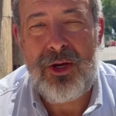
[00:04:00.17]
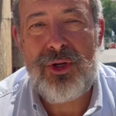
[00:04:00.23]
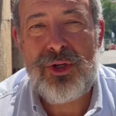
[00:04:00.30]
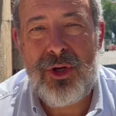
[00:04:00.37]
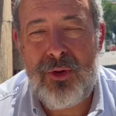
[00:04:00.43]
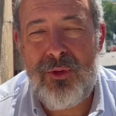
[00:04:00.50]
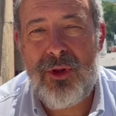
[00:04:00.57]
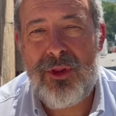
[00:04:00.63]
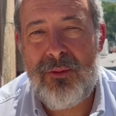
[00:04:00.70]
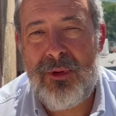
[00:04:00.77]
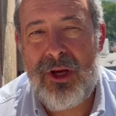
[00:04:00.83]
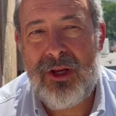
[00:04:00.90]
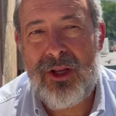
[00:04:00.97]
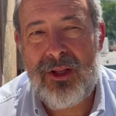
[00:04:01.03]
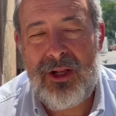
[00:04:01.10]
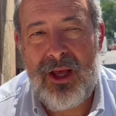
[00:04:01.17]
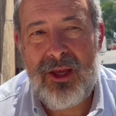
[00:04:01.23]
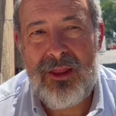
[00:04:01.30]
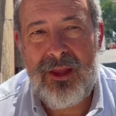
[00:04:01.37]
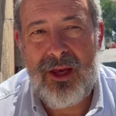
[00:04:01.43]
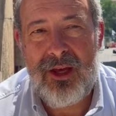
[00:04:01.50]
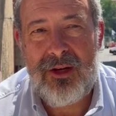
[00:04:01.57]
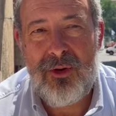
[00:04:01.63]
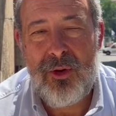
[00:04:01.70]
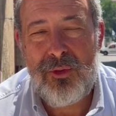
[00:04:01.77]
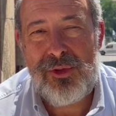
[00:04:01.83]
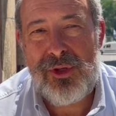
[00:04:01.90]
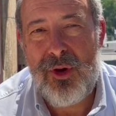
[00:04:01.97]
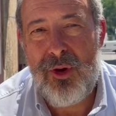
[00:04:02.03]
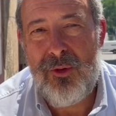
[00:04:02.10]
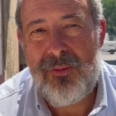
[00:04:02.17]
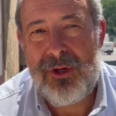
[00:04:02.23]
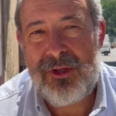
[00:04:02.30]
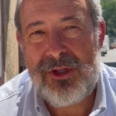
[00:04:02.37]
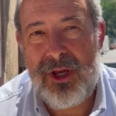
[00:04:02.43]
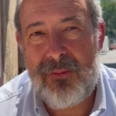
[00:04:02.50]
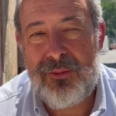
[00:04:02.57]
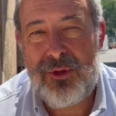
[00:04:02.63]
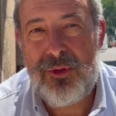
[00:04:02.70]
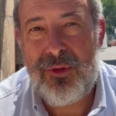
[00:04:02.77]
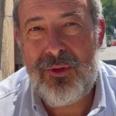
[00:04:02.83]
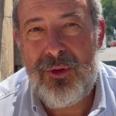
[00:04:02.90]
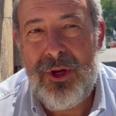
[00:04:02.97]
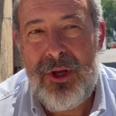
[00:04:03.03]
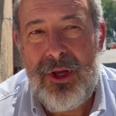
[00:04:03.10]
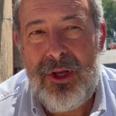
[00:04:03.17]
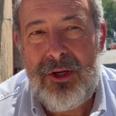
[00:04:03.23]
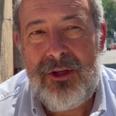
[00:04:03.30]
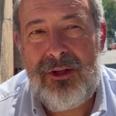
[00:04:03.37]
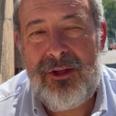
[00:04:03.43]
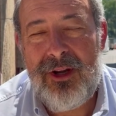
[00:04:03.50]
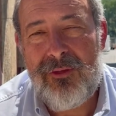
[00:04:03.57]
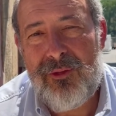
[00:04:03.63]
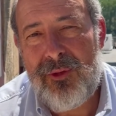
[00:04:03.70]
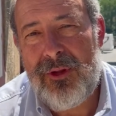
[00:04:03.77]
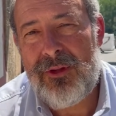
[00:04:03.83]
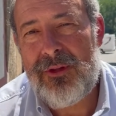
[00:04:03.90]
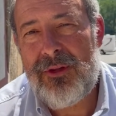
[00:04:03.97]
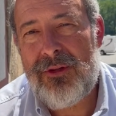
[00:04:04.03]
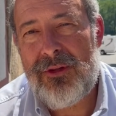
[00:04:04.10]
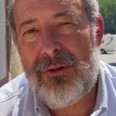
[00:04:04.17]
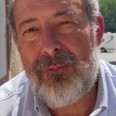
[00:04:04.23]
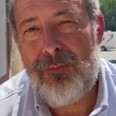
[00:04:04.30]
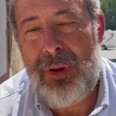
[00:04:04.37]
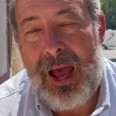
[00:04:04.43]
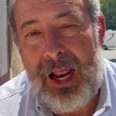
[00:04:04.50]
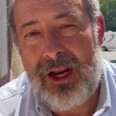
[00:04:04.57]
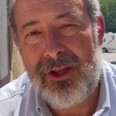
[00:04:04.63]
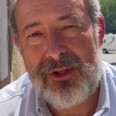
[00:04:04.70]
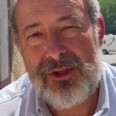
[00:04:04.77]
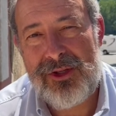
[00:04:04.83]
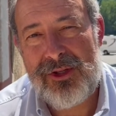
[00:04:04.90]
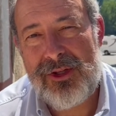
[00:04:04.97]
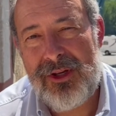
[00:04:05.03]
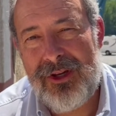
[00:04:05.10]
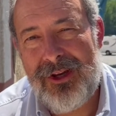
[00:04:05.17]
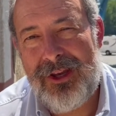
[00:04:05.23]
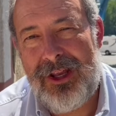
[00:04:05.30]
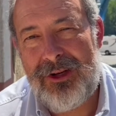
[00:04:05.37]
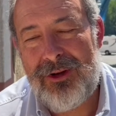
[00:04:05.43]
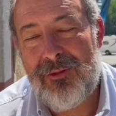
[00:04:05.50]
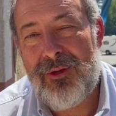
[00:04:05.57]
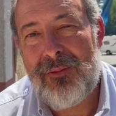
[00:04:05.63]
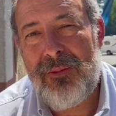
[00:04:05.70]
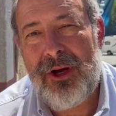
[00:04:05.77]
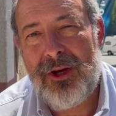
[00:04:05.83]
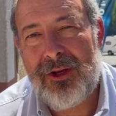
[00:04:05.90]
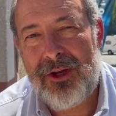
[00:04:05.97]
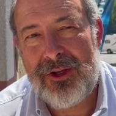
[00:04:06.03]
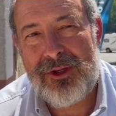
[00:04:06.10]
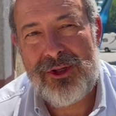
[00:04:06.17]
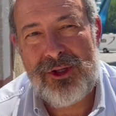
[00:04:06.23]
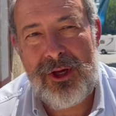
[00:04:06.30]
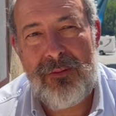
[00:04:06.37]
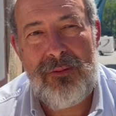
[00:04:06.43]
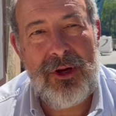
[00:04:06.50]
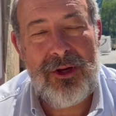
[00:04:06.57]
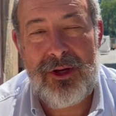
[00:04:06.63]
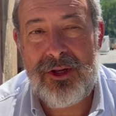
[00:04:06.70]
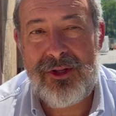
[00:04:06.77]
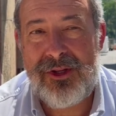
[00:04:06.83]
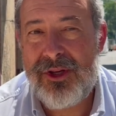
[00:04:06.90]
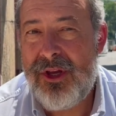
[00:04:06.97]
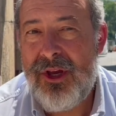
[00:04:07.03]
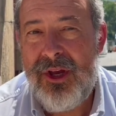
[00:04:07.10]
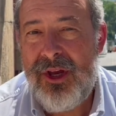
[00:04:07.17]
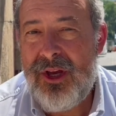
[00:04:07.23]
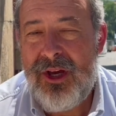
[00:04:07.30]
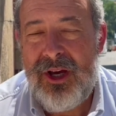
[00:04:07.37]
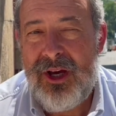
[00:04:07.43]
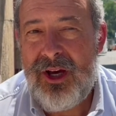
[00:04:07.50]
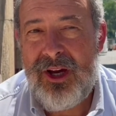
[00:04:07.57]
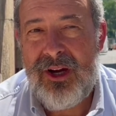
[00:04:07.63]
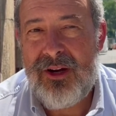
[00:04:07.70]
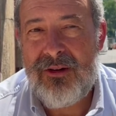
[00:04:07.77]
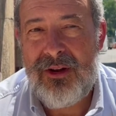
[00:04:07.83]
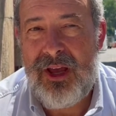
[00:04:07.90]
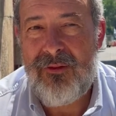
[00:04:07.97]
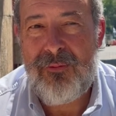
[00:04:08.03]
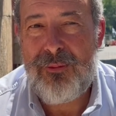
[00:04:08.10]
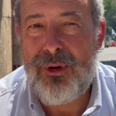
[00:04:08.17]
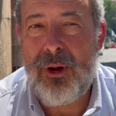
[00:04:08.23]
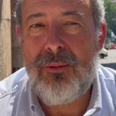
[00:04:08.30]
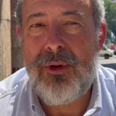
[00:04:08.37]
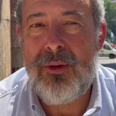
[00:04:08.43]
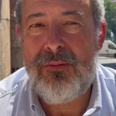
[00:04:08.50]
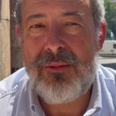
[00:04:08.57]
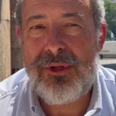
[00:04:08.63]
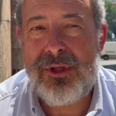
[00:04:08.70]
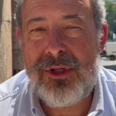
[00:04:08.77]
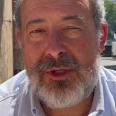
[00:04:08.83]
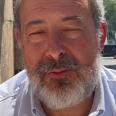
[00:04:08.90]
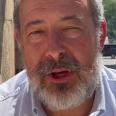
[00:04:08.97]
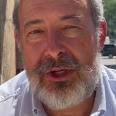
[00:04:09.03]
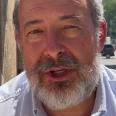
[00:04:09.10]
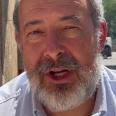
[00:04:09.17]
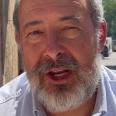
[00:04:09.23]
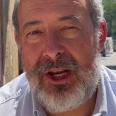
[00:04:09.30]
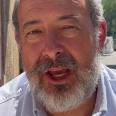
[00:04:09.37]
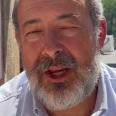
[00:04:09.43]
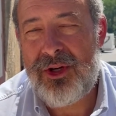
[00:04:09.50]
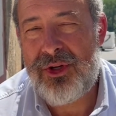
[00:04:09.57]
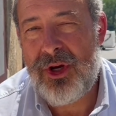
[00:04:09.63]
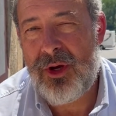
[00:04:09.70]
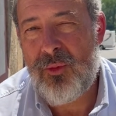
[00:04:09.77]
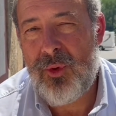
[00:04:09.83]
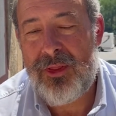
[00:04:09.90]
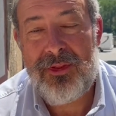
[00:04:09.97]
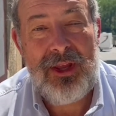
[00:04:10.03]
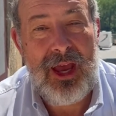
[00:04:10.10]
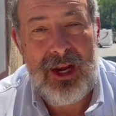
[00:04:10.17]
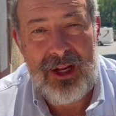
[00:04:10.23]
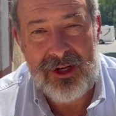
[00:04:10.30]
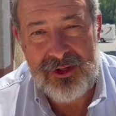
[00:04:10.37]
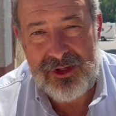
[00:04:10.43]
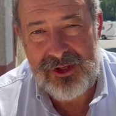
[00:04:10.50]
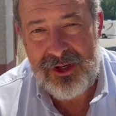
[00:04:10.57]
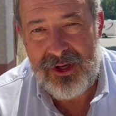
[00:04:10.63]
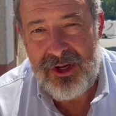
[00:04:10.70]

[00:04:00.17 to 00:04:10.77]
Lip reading: shown on the market like that, also opens up to different palates in different markets. Some markets have problems, especially in Asia, with tannins.